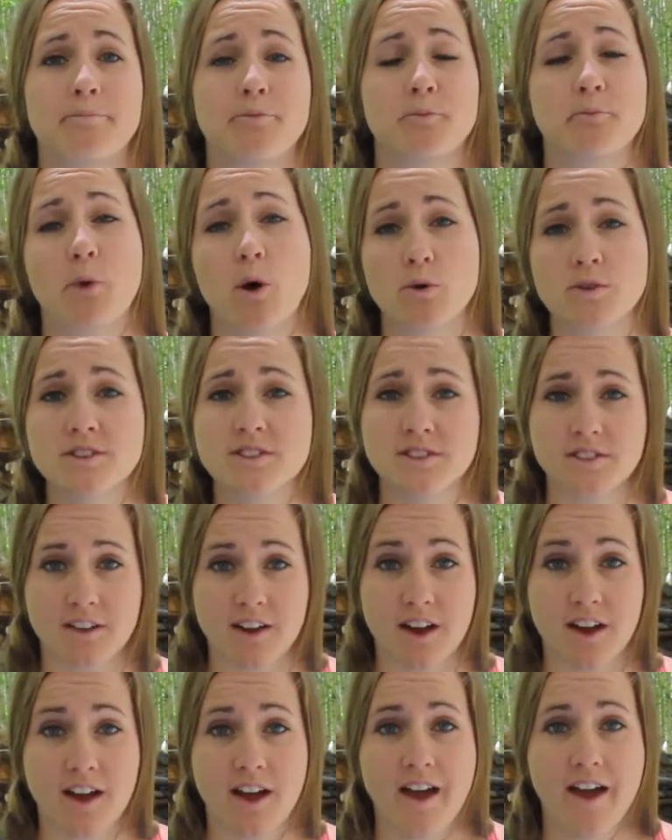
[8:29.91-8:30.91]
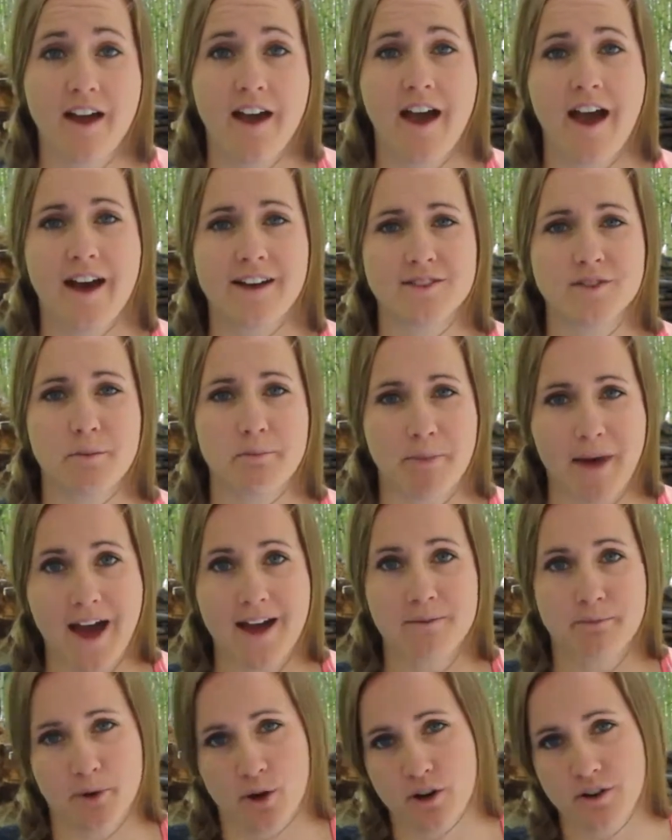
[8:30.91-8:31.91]
mostly as a
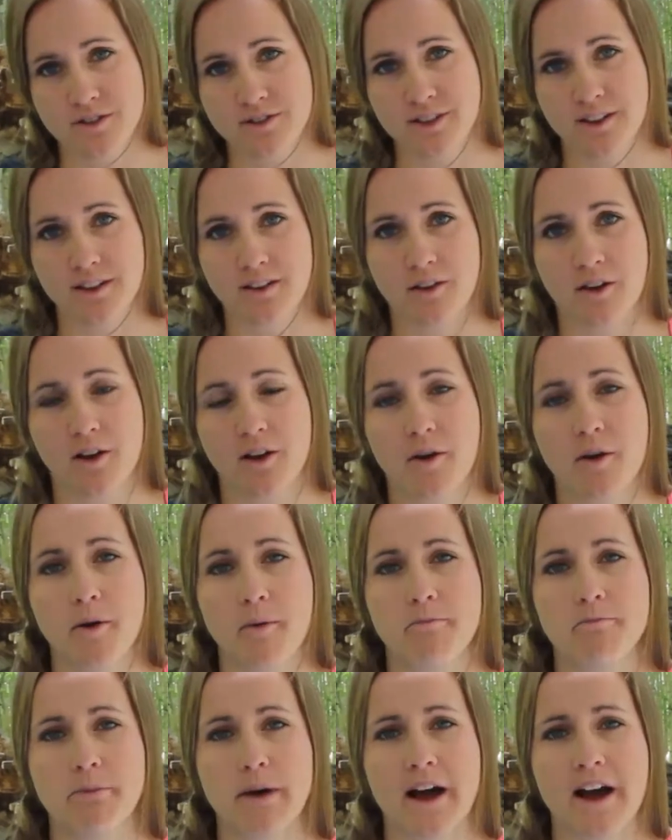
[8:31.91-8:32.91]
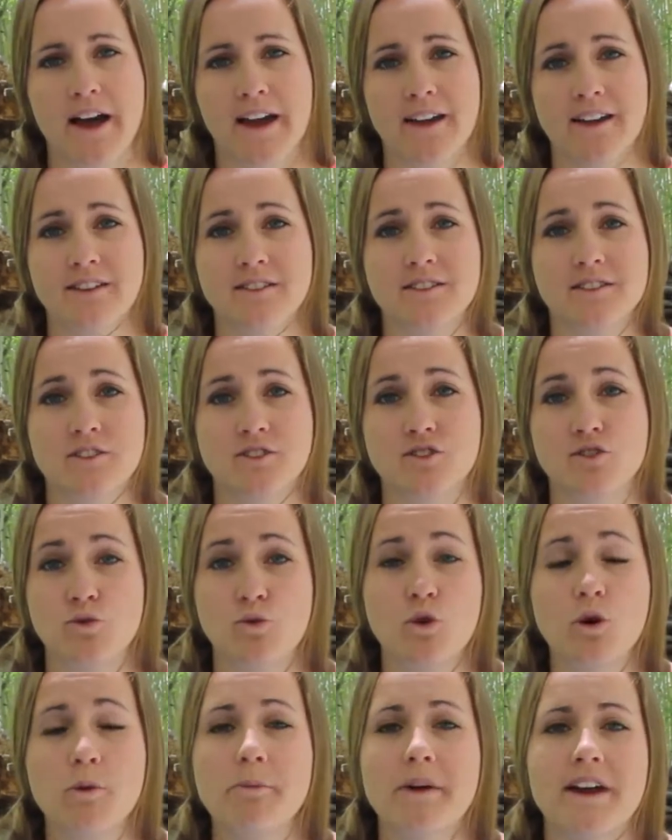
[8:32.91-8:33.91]
bad person by his
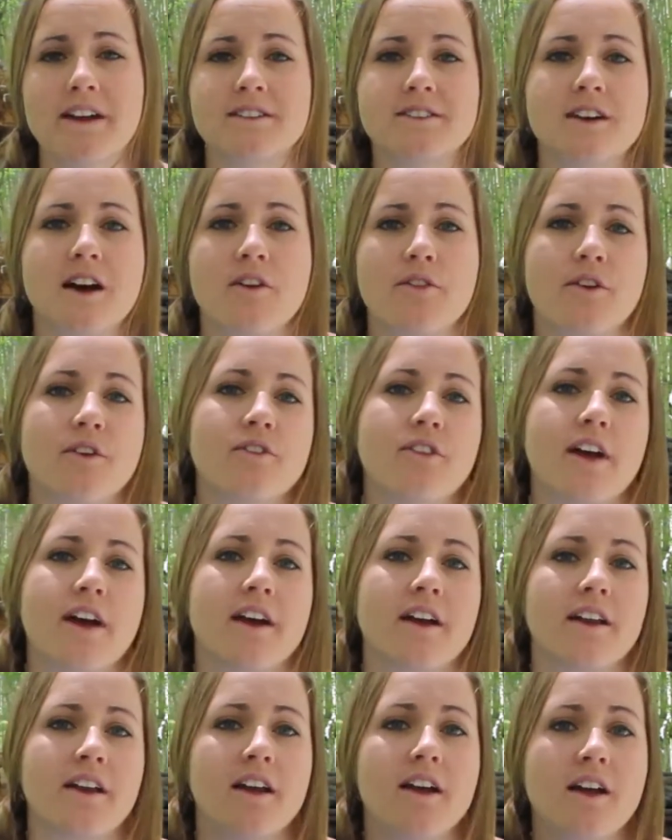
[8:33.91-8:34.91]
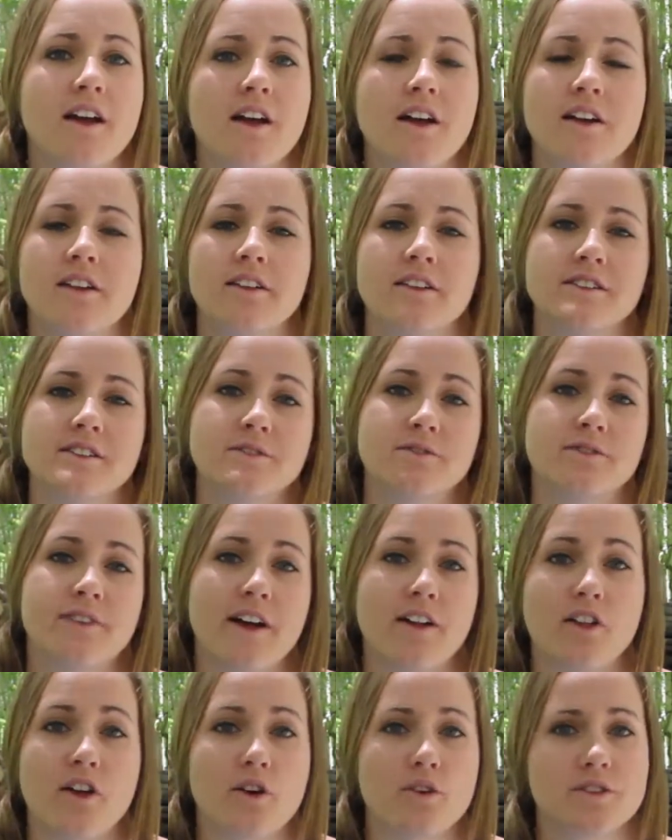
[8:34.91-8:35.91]
schoolmates other than his
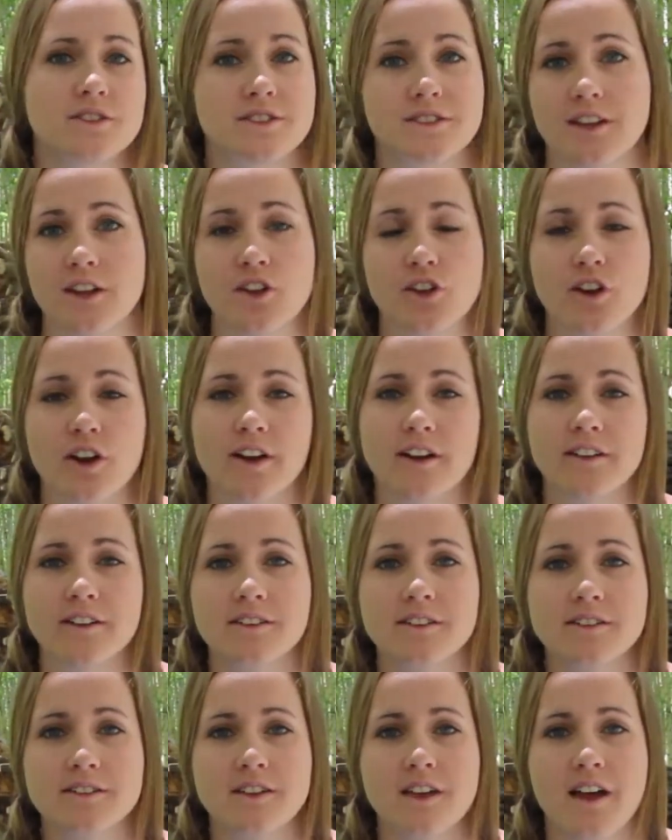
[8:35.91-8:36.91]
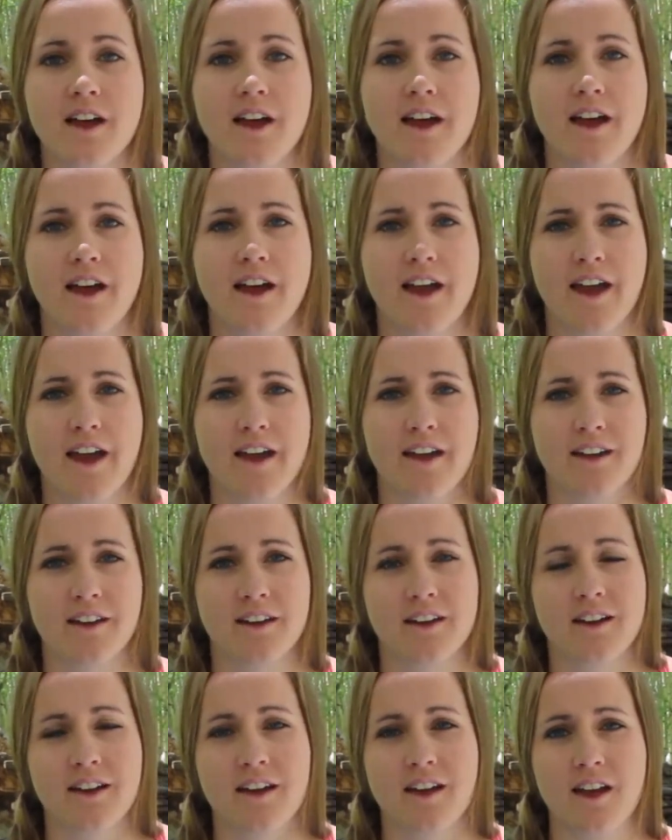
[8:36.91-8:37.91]
fellow Slytherins,
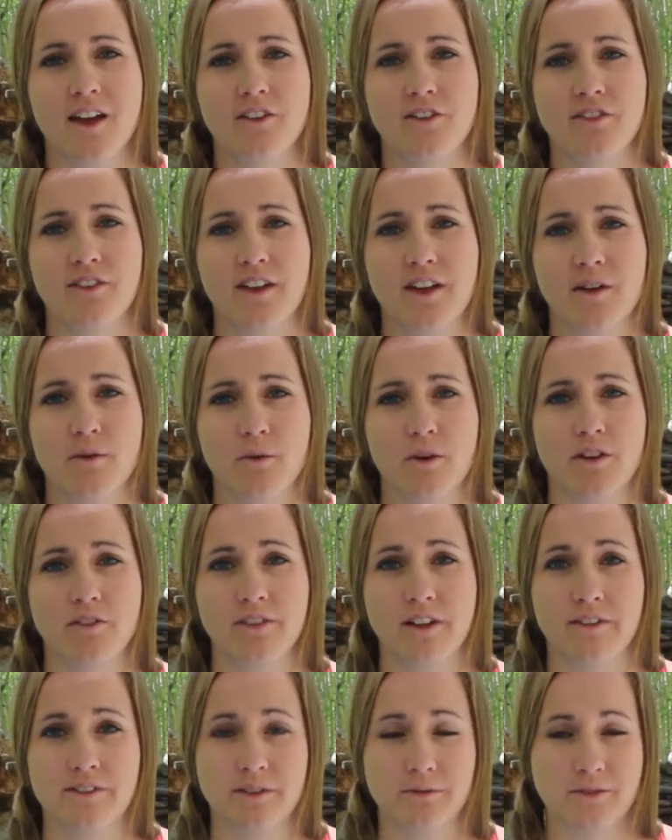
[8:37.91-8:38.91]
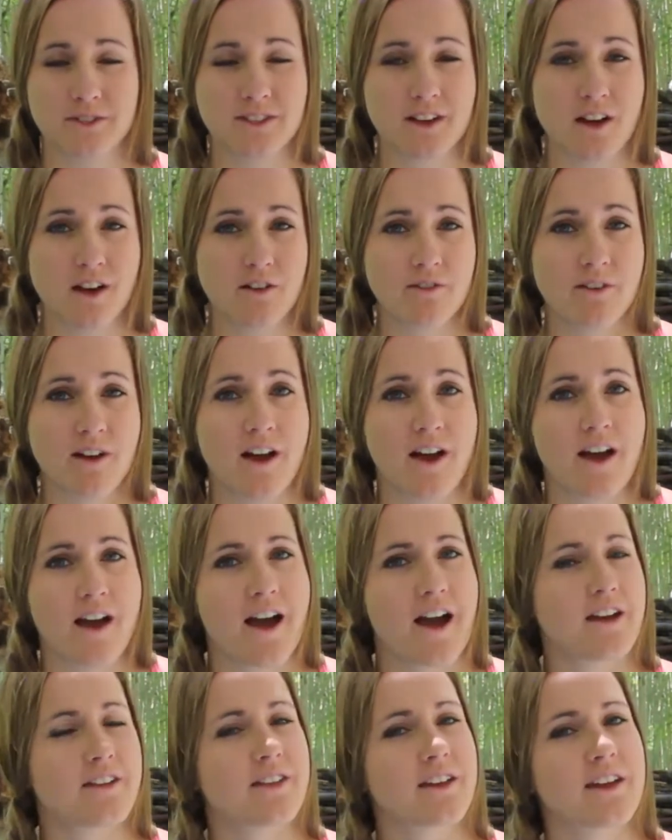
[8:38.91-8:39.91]
and if he would have loved himself,
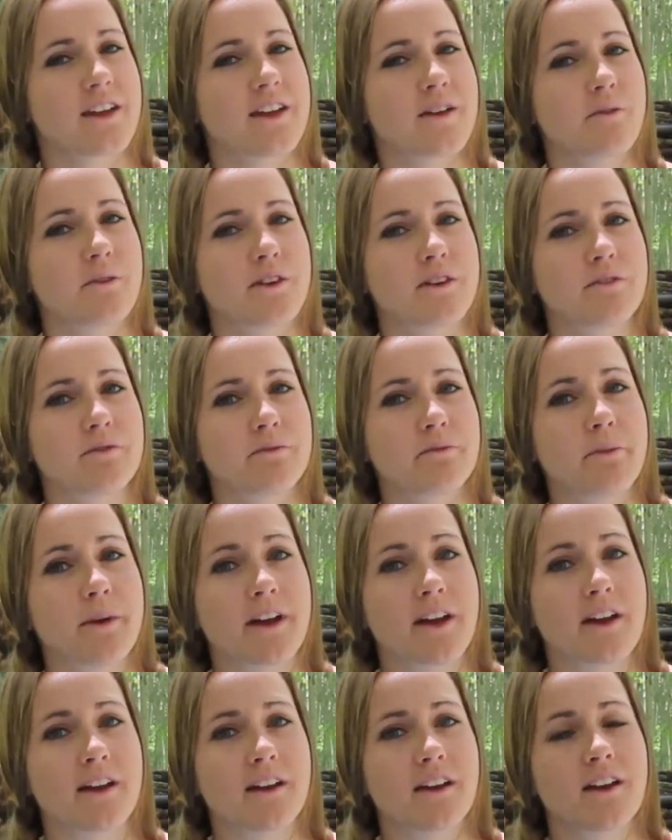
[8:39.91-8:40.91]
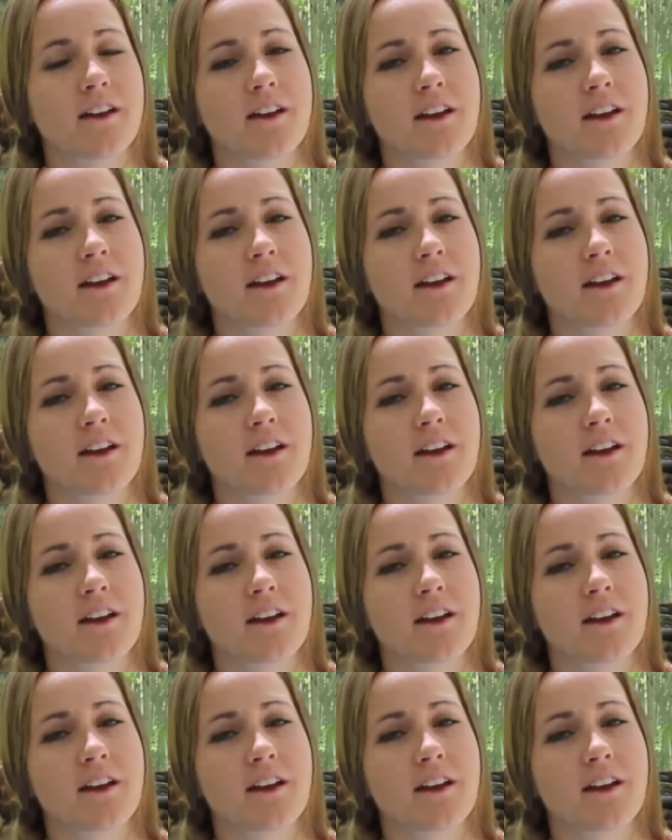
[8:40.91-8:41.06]
I think he would have been